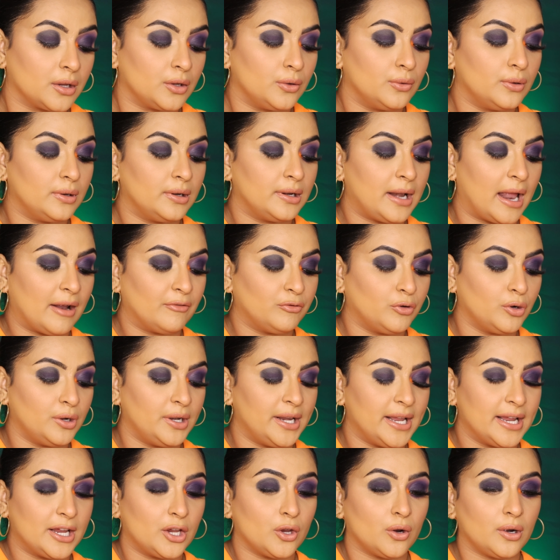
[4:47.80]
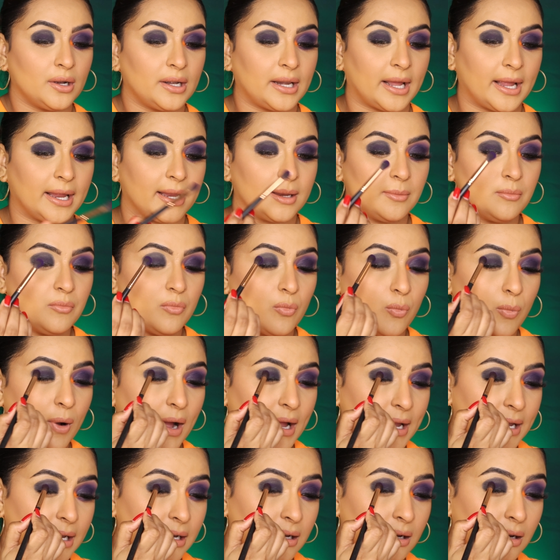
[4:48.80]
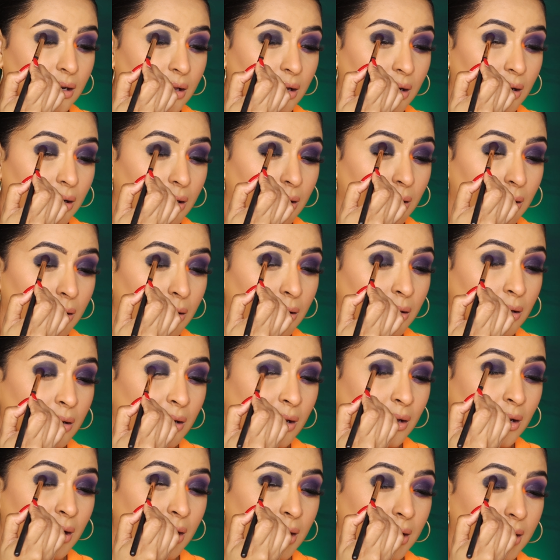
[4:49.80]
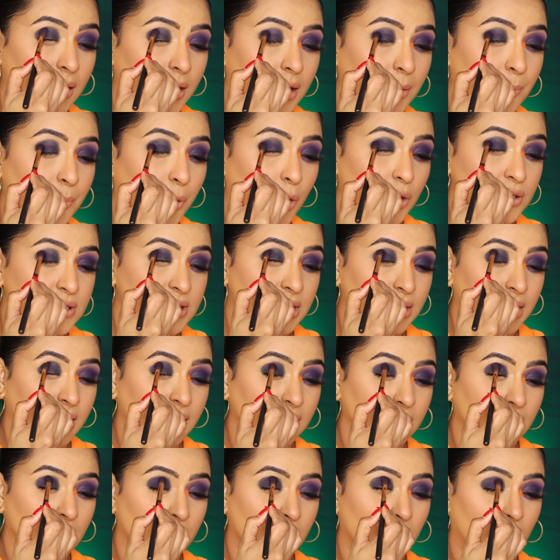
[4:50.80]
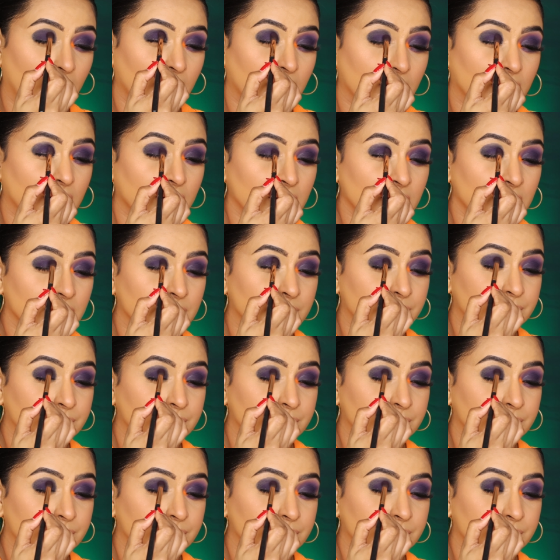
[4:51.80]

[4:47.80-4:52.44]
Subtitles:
You'll have to take your time while depositing the color,